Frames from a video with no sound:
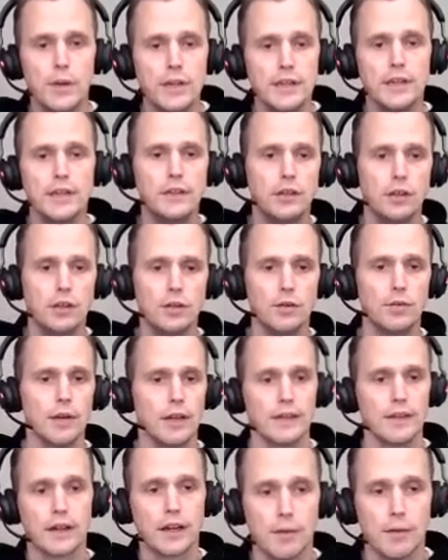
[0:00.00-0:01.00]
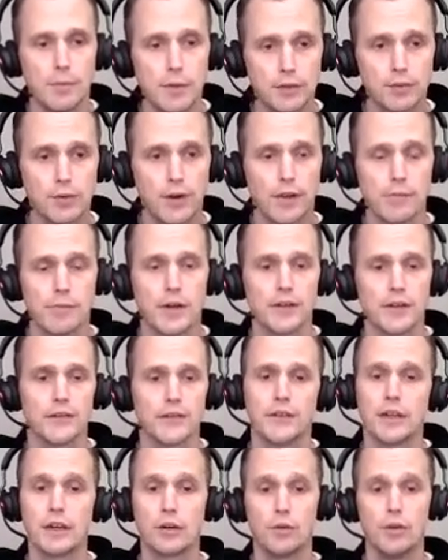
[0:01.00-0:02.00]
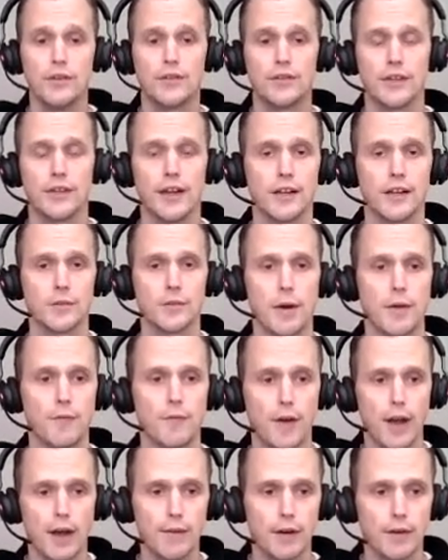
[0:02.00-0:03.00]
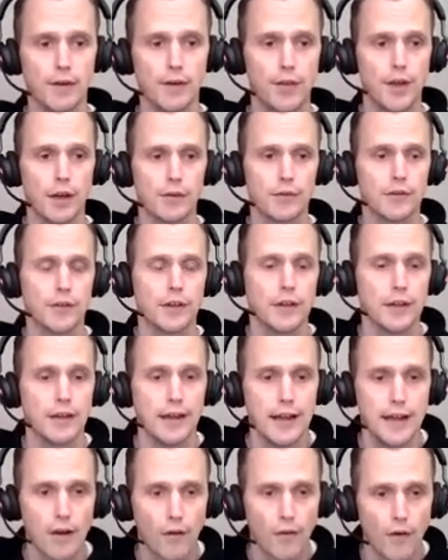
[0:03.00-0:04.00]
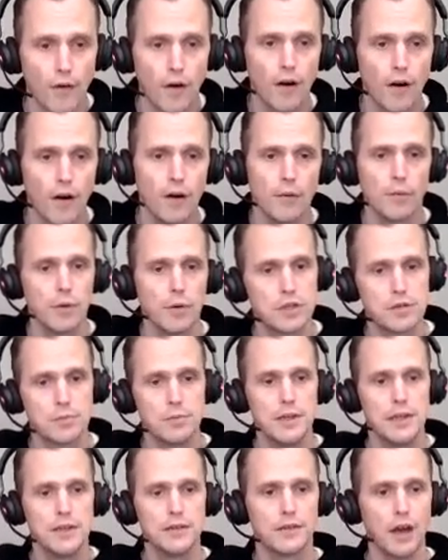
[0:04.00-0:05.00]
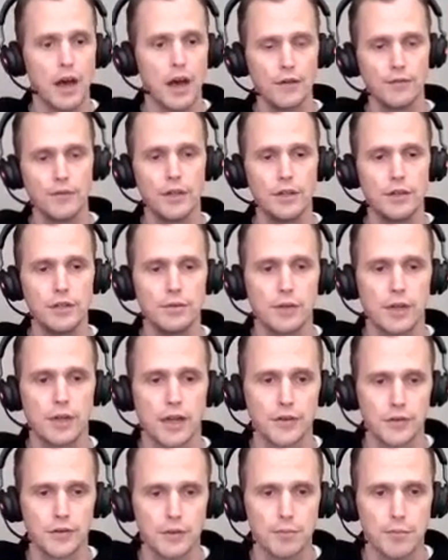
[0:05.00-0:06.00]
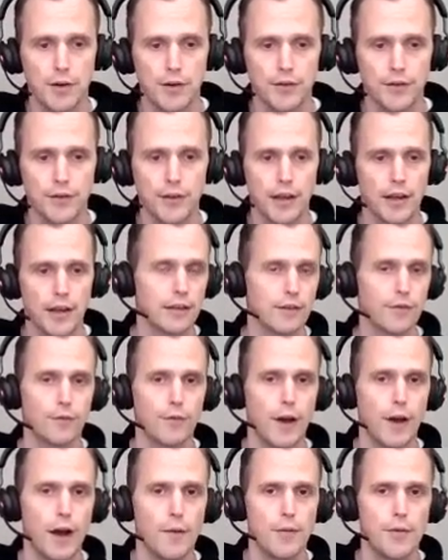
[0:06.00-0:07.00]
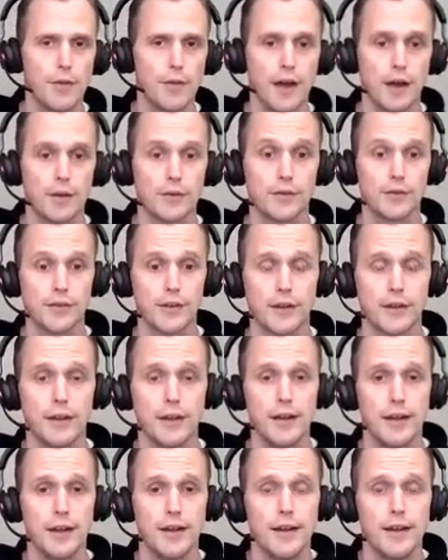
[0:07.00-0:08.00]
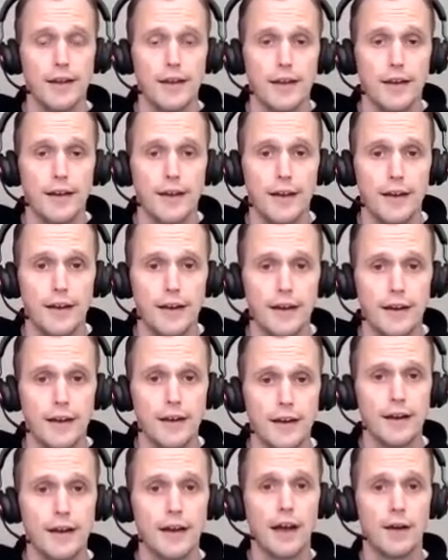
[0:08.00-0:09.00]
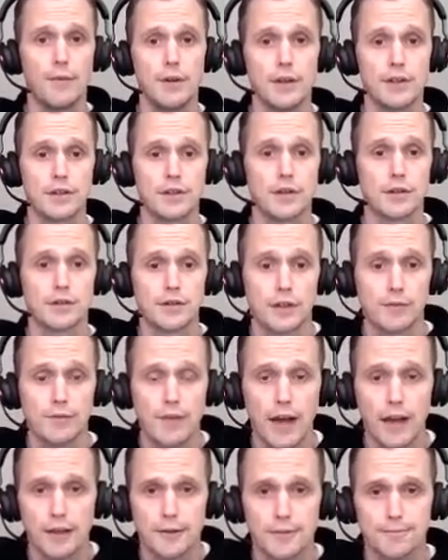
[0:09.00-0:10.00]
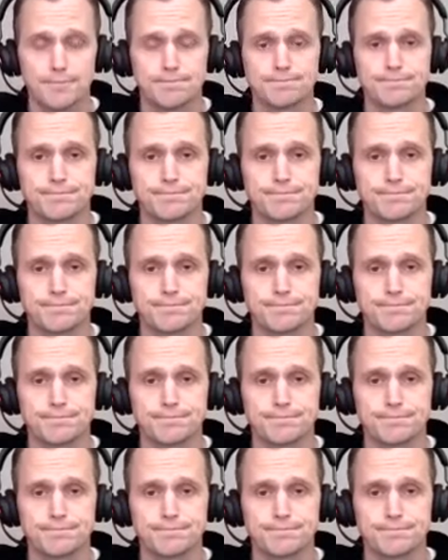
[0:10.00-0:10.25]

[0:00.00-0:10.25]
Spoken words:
We need to, in the coming 12 months, increase sales by 500,000 in ARR, which means 100 new customers at 5,000 average contract value.